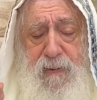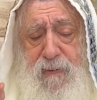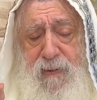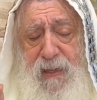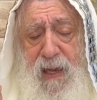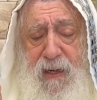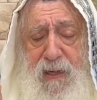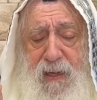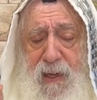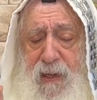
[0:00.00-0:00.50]

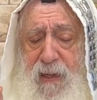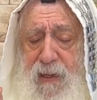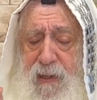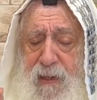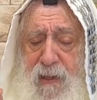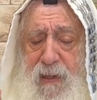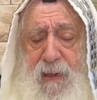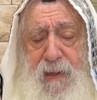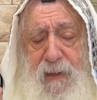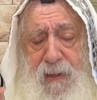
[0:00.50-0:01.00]
I
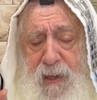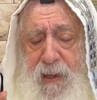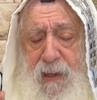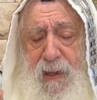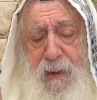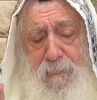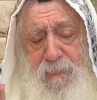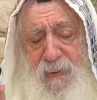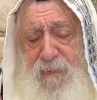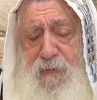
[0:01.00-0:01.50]

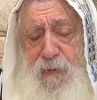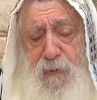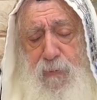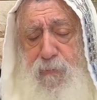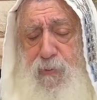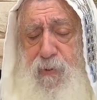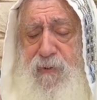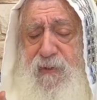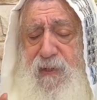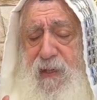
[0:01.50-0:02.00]
prefer not
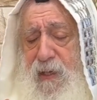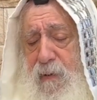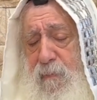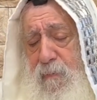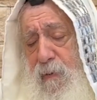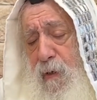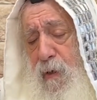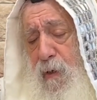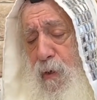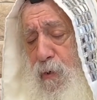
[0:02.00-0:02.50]
to see
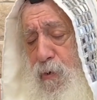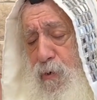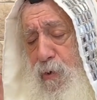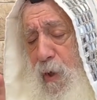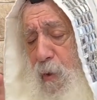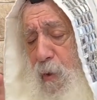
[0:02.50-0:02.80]
him, so I